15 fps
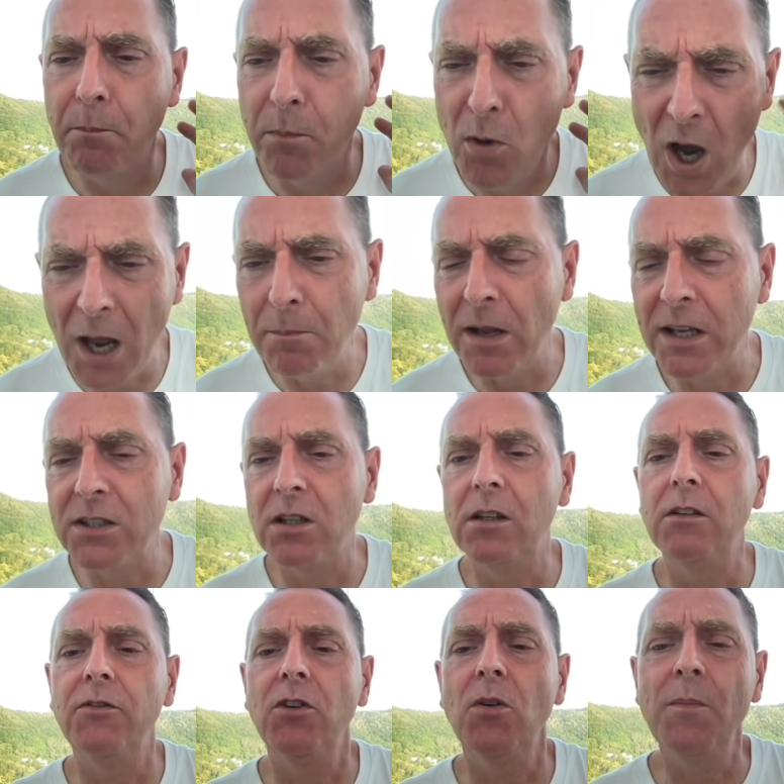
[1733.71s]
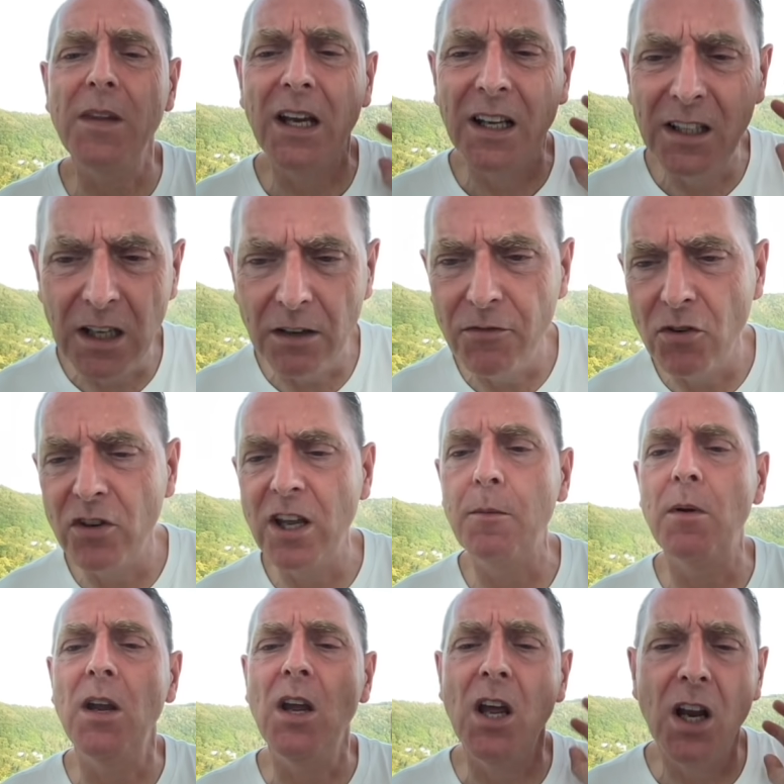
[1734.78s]
God bless all of you. Love your
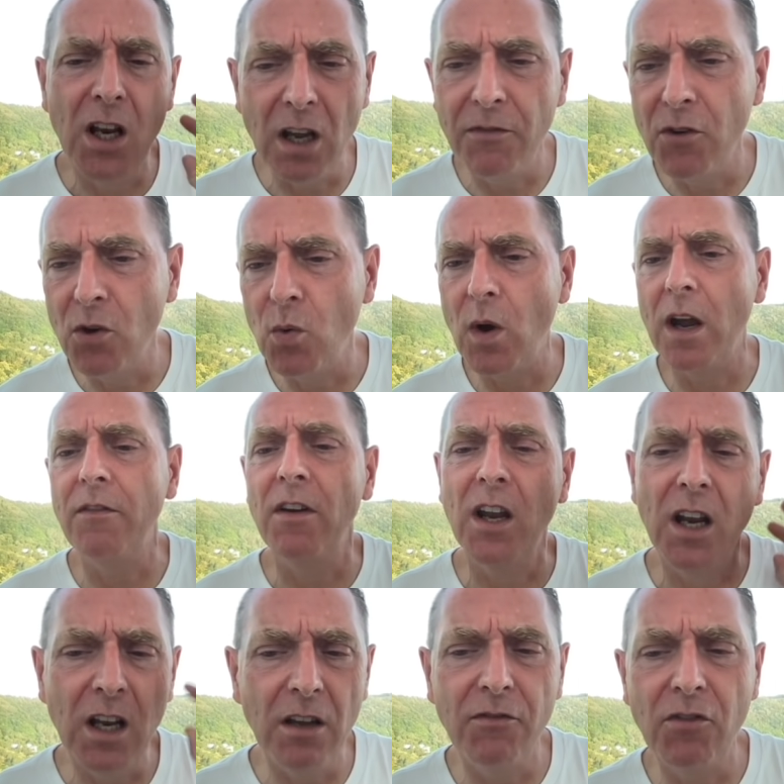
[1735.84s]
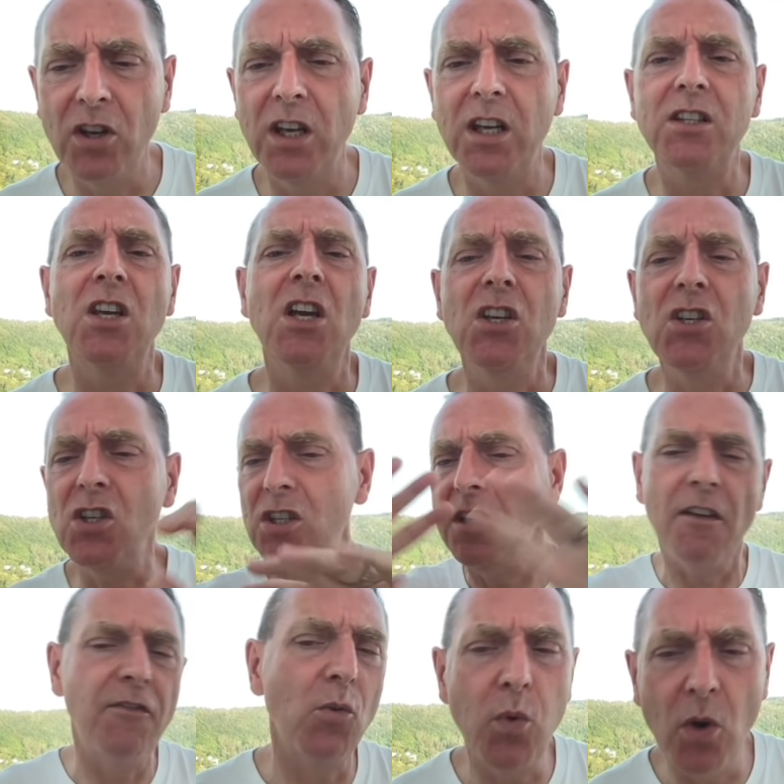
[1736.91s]
neighbor. Love your wife. Love your kids. Just
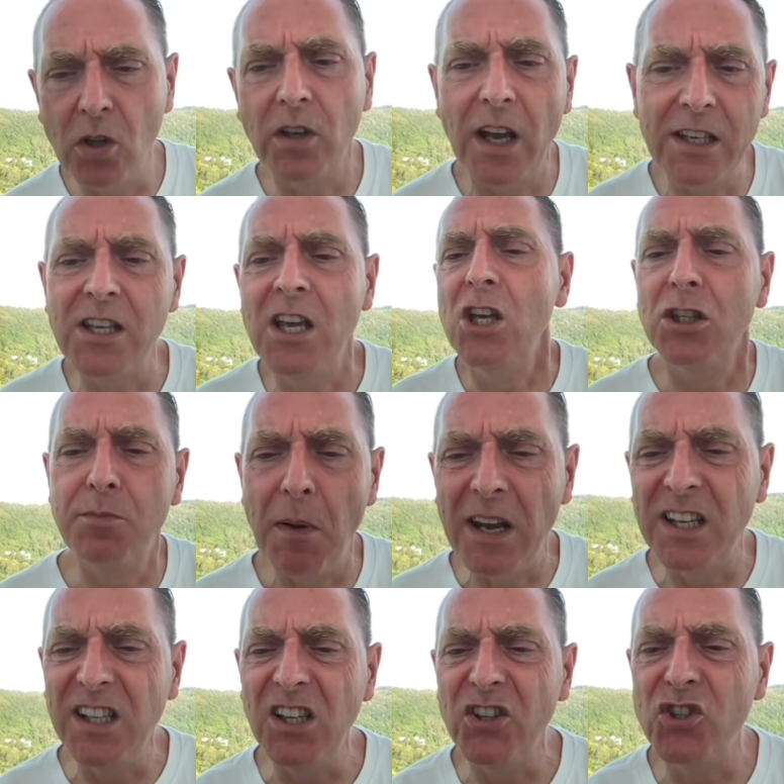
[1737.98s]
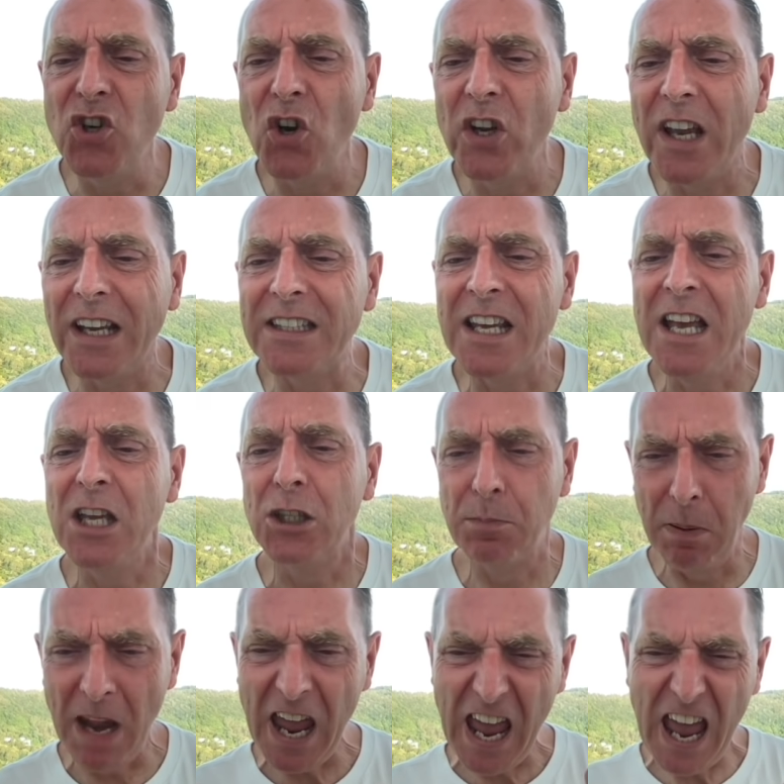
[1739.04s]
love the world, guys. Spread a little joy, guys.
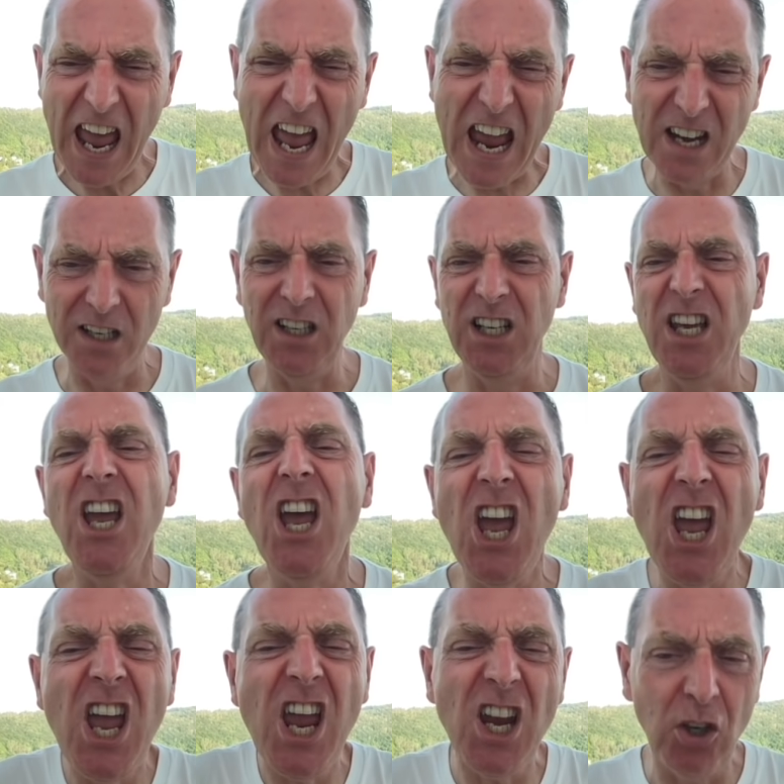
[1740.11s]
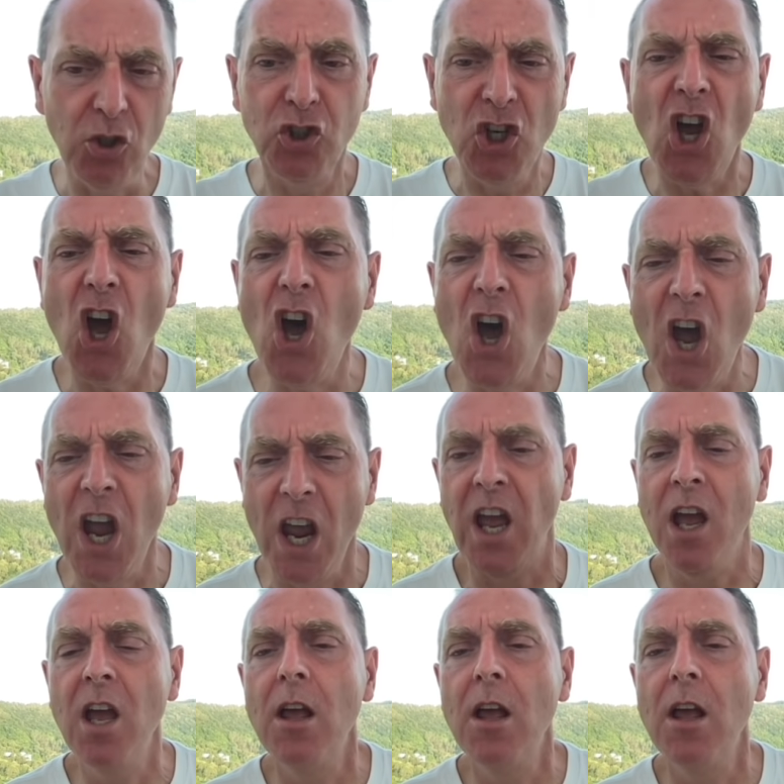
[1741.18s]
Spread a little joy.